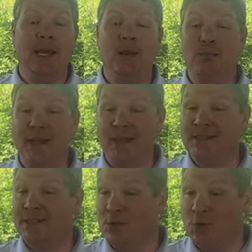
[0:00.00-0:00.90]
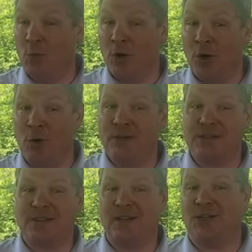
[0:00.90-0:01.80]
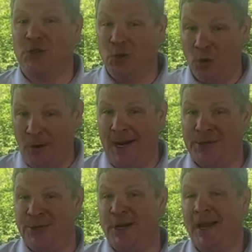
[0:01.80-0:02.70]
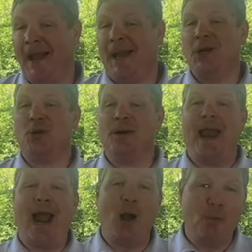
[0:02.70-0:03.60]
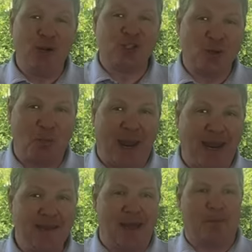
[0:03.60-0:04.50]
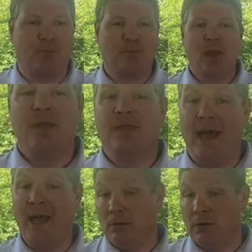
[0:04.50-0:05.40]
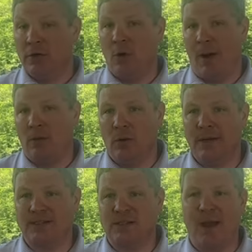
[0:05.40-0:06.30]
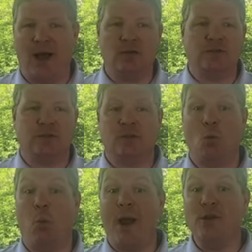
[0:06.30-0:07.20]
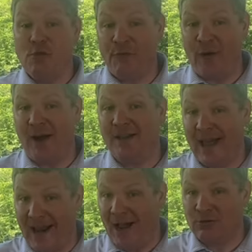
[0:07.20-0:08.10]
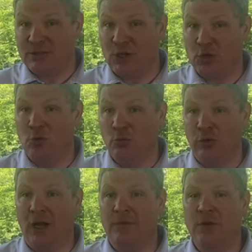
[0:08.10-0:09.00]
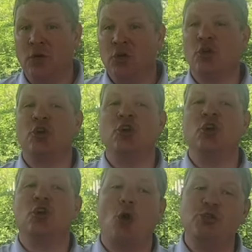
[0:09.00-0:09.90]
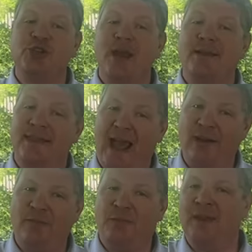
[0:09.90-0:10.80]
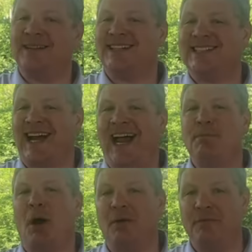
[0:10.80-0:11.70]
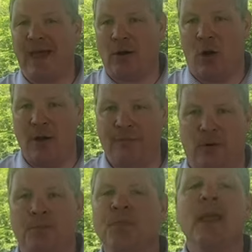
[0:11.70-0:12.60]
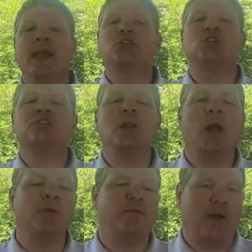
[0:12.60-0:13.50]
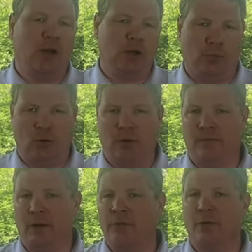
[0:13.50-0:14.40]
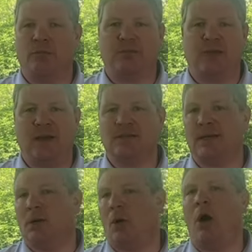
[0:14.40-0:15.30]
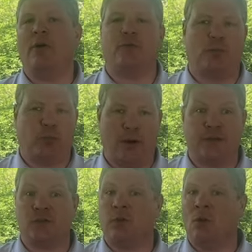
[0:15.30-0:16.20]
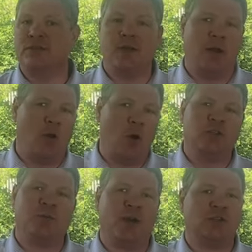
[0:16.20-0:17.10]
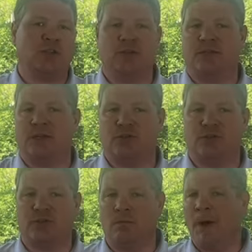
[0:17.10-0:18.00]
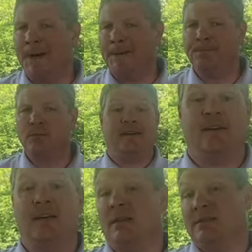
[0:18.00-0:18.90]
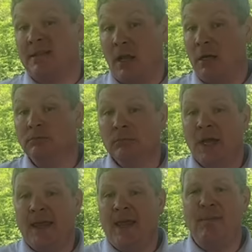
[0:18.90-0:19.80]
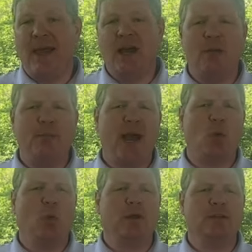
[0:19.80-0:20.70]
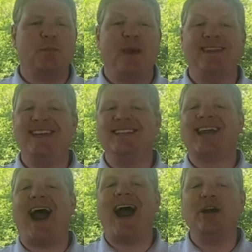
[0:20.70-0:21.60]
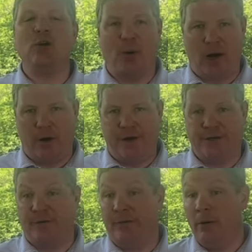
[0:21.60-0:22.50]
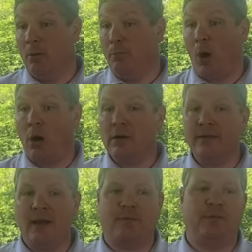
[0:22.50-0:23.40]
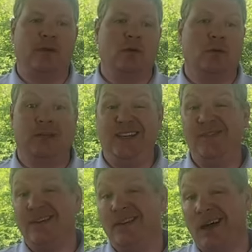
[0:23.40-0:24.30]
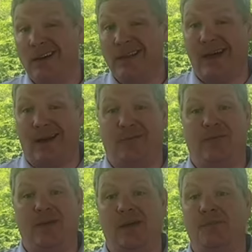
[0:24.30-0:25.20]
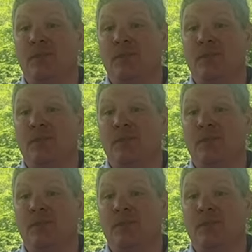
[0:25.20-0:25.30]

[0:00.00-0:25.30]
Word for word: It means that you are going to select your agent and agree how much to pay them. Then you're going to go out and look at some houses, and when you find that house that you love, you're going to negotiate that fee at the time of that offer. It's just another variable of other things like offer price, closing date, home inspection contingency, right? Now the seller, they may come back willing to pay the entire buyer agent fee or part of that fee or even none of that fee.